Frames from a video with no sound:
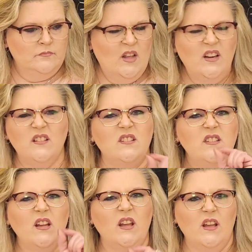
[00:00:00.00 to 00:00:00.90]
It is
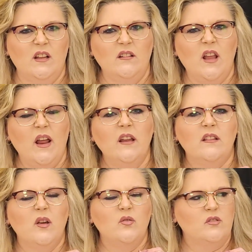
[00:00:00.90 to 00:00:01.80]
sticky
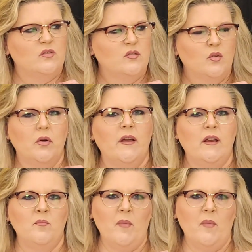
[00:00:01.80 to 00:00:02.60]
like those cricket